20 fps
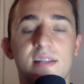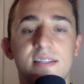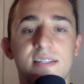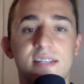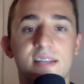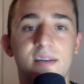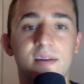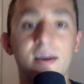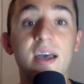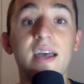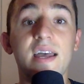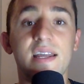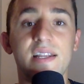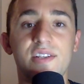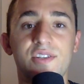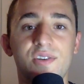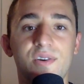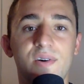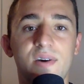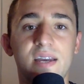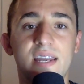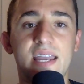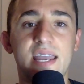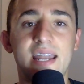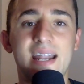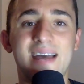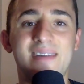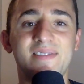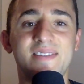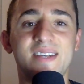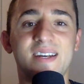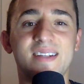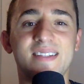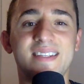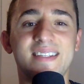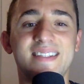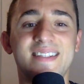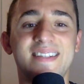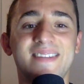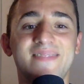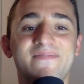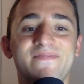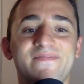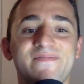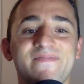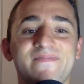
So enjoy, and I will talk to you soon.